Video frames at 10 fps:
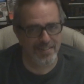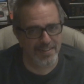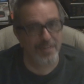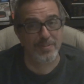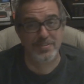
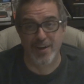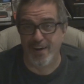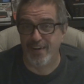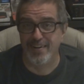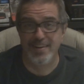It was
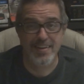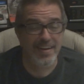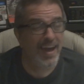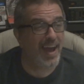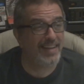hard,
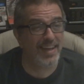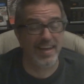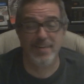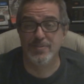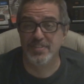and
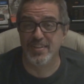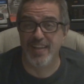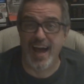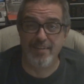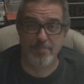it was a
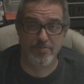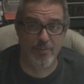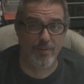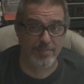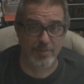live
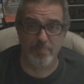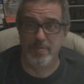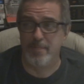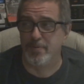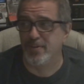performance with
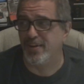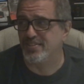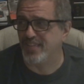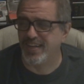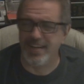people there.
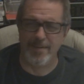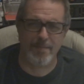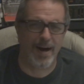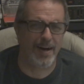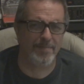It's like,
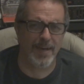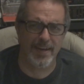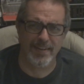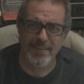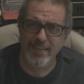come on,
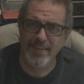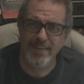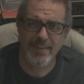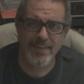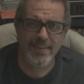man.
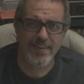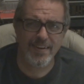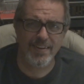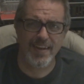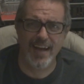
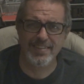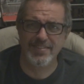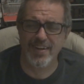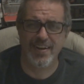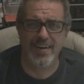Are you
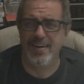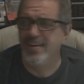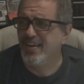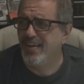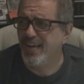guys?
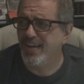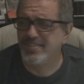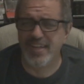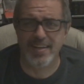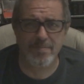
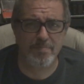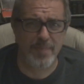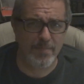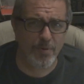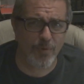It's like
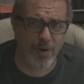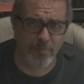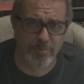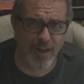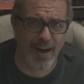people were
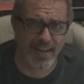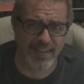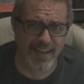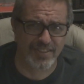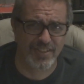applauding
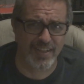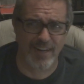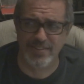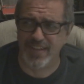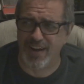that shit.
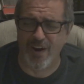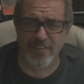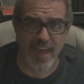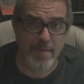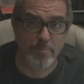I was like,
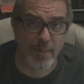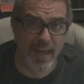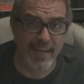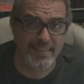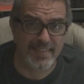are they
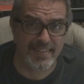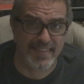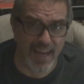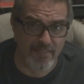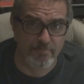playing to
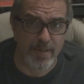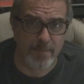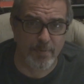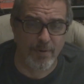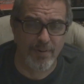deaf
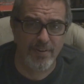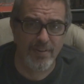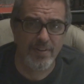people?